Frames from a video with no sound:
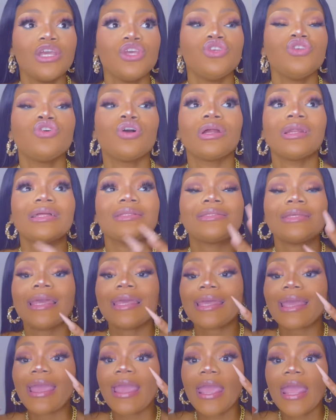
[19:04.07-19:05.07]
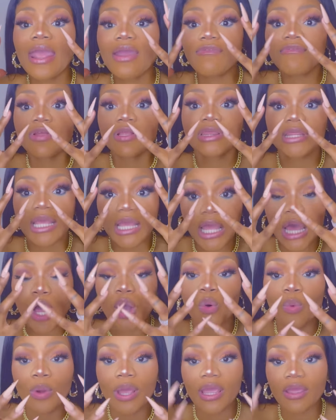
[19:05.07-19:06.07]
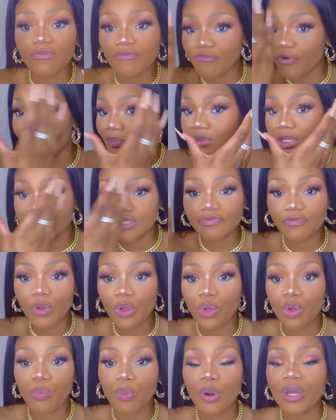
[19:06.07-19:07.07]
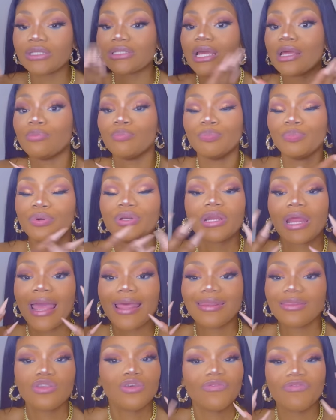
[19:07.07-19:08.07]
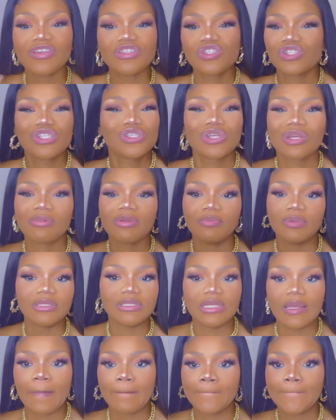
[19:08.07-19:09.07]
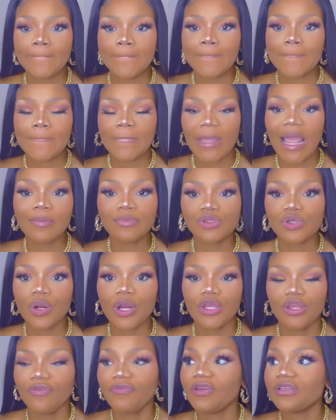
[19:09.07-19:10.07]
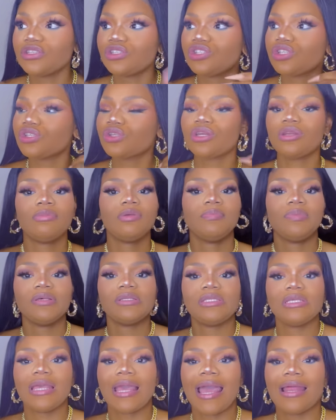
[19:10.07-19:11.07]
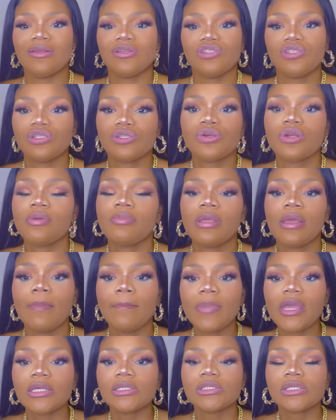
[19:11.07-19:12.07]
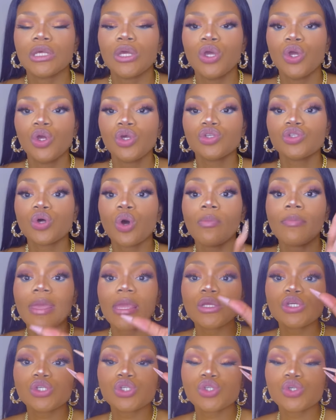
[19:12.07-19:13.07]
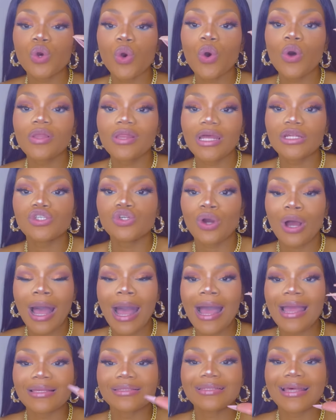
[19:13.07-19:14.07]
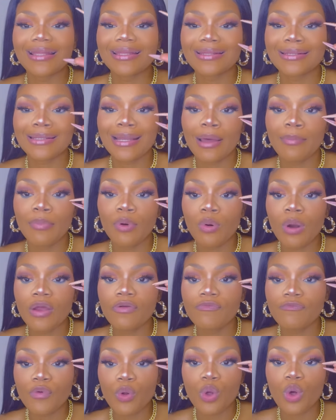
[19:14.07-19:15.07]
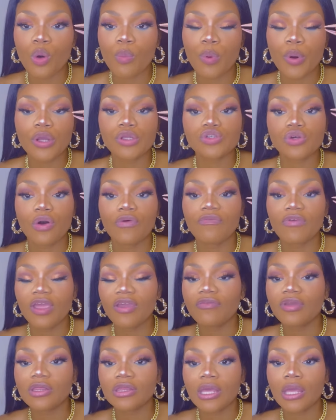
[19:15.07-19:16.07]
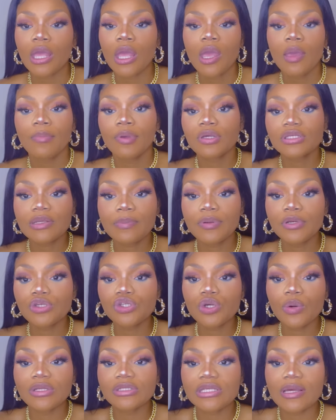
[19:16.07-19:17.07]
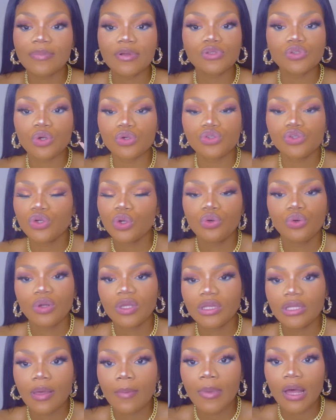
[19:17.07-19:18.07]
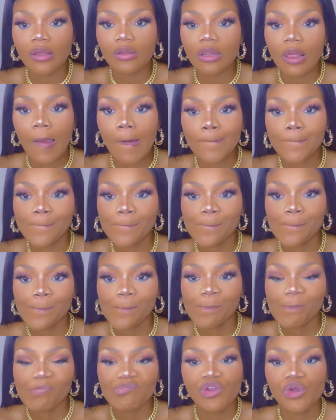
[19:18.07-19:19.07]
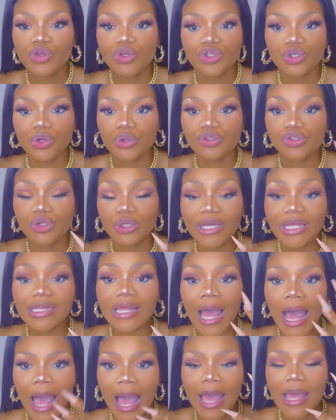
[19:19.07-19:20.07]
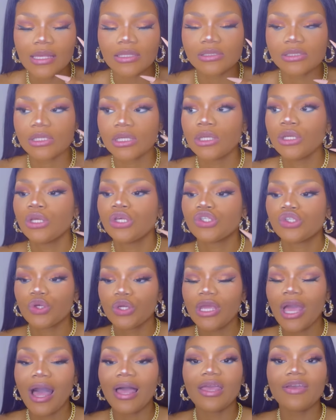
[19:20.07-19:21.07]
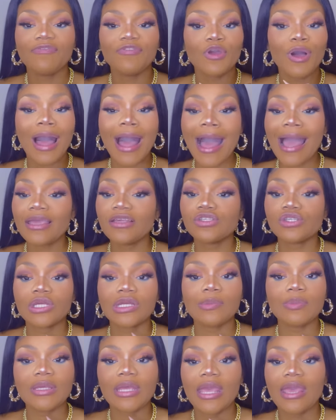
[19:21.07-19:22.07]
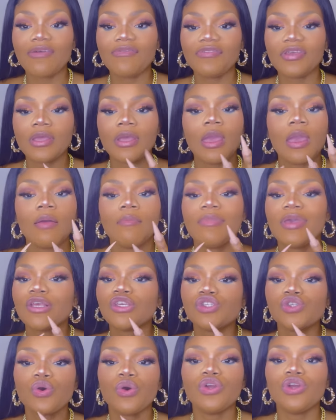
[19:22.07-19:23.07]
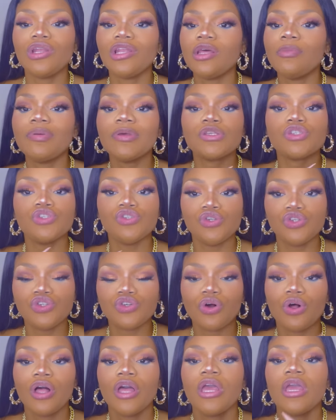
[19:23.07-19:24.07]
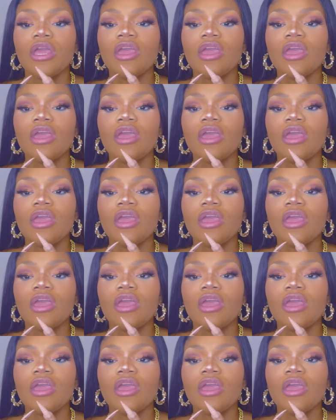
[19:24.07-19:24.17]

You're gonna take everything away from this focal point and put it, and your face is just gonna be busy. I'm sorry, your face is just gonna be busy and it's just gonna be a mess. So make sure that your eyes are the number one focal point of everything. Because I'm pretty sure when someone talks, you don't look in their mouth. No, you don't. You look at their eyes. So yeah, if your eye is gonna be heavy, make sure your lip is neutral.